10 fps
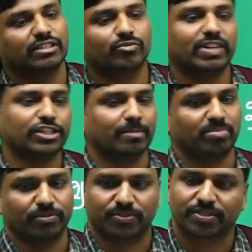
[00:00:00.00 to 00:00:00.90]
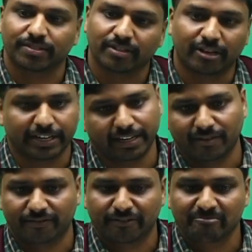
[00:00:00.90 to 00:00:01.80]
3 chapters are enough
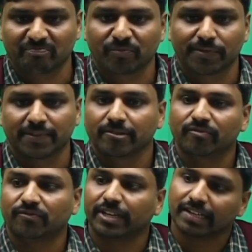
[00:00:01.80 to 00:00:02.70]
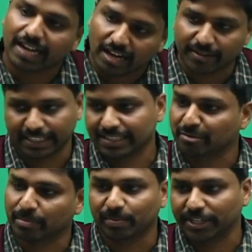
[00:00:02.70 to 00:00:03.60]
for our exam
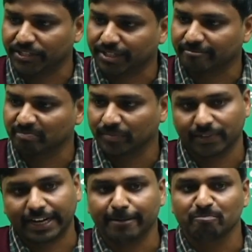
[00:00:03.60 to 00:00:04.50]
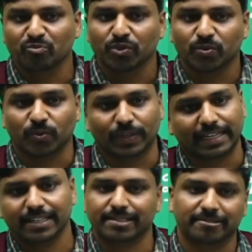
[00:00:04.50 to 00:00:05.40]
preparation, right? So that
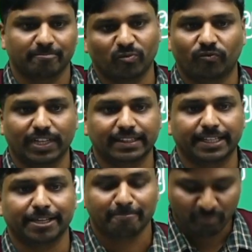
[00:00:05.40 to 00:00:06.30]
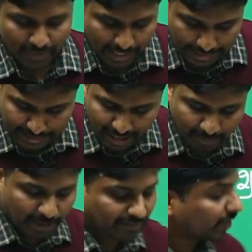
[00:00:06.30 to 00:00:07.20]
is one thing. And then
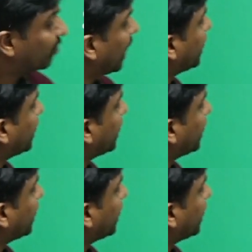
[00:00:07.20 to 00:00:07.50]
apart from that,